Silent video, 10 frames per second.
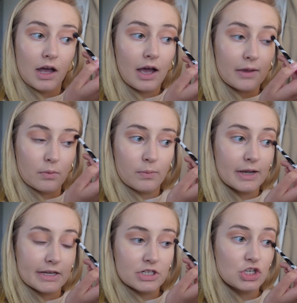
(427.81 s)
I
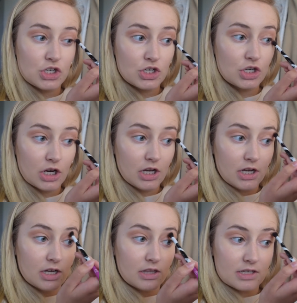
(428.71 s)
wish
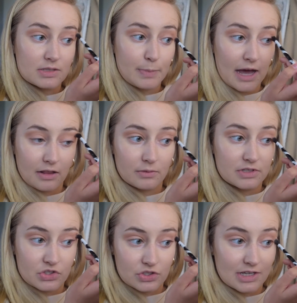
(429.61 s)
this palette
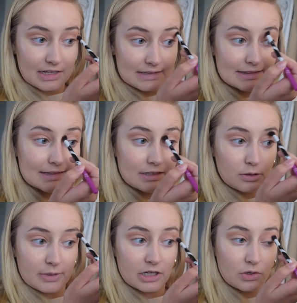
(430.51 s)
was just like a little
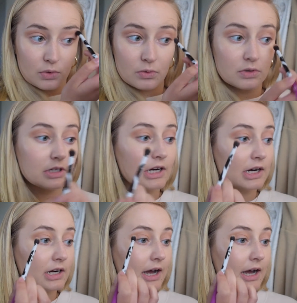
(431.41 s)
bit cooler.